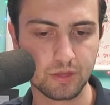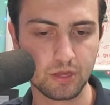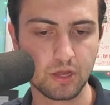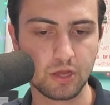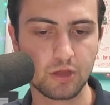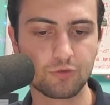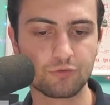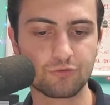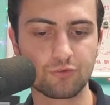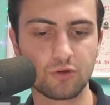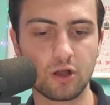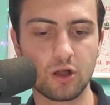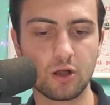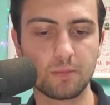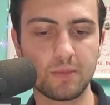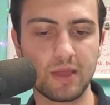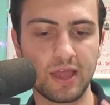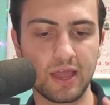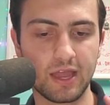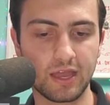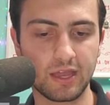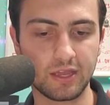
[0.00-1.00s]
from
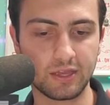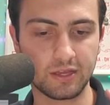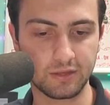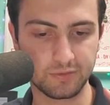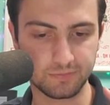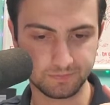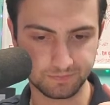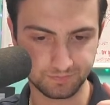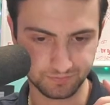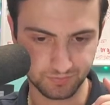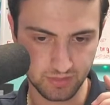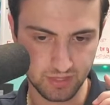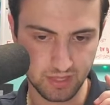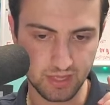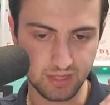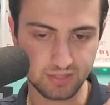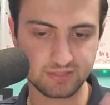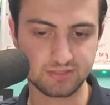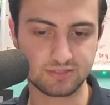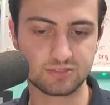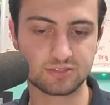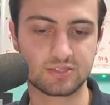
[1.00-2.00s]
a
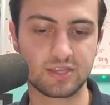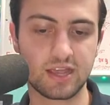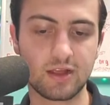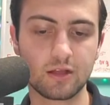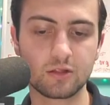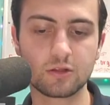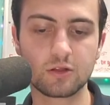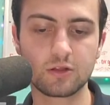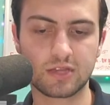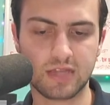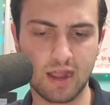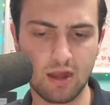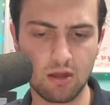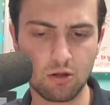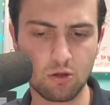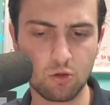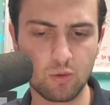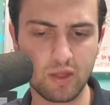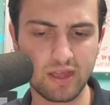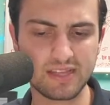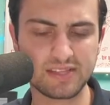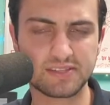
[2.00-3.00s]
Taylor
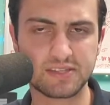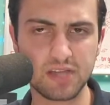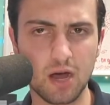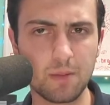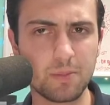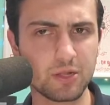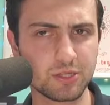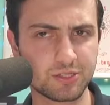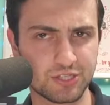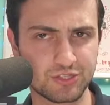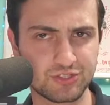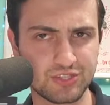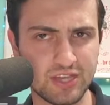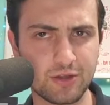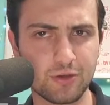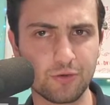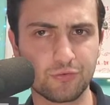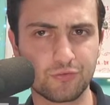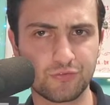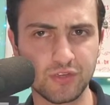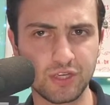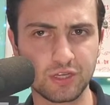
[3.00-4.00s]
Caraway double to center
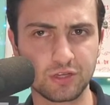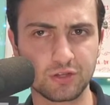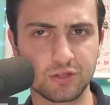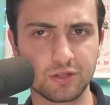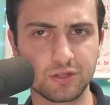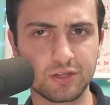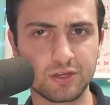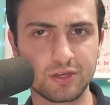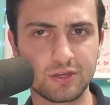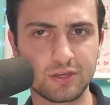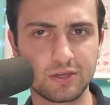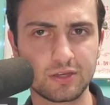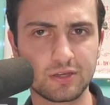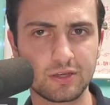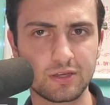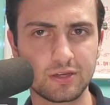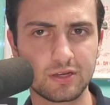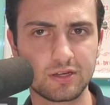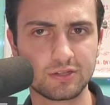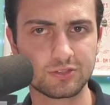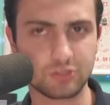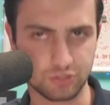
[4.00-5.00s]
field
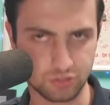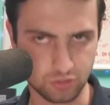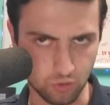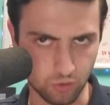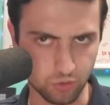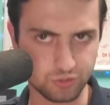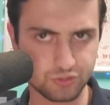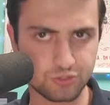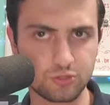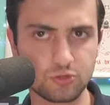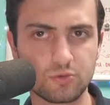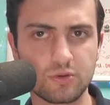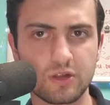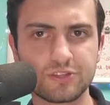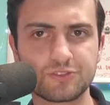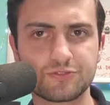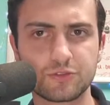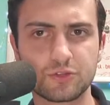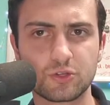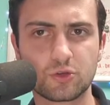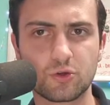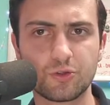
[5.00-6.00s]
to score 2 runs
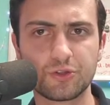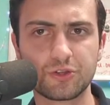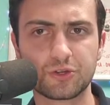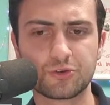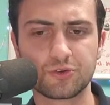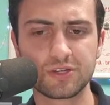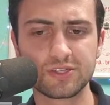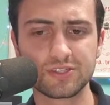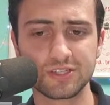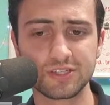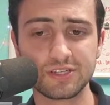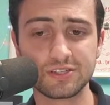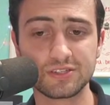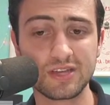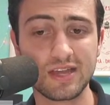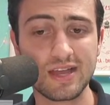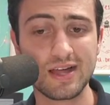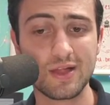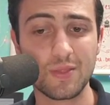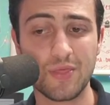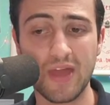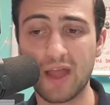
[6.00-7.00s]
for the Golden Grizzlies.
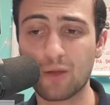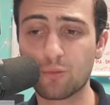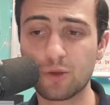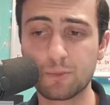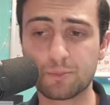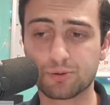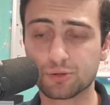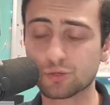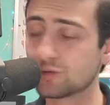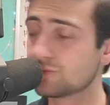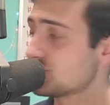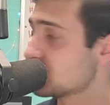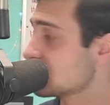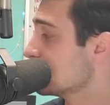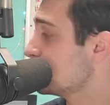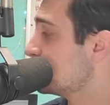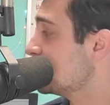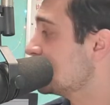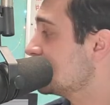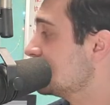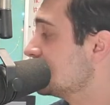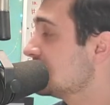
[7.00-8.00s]
That would prove to
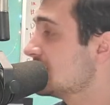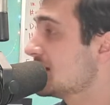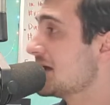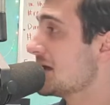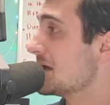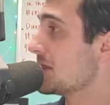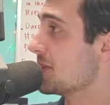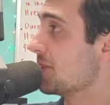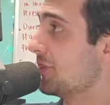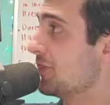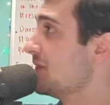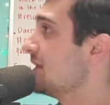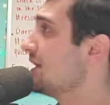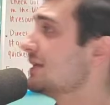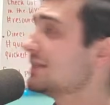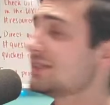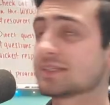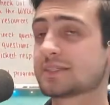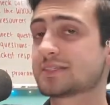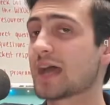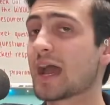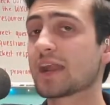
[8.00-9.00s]
be the
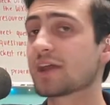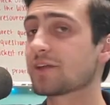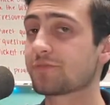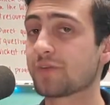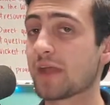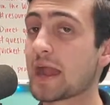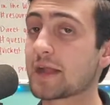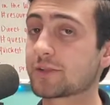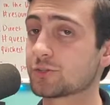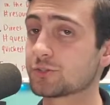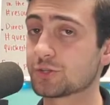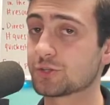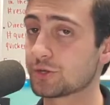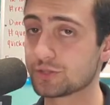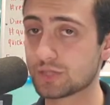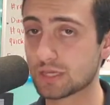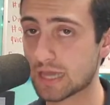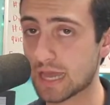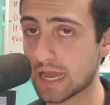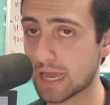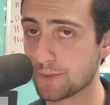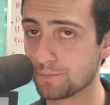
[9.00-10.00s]
deciding factor during the
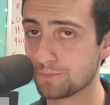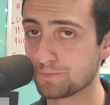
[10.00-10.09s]
game.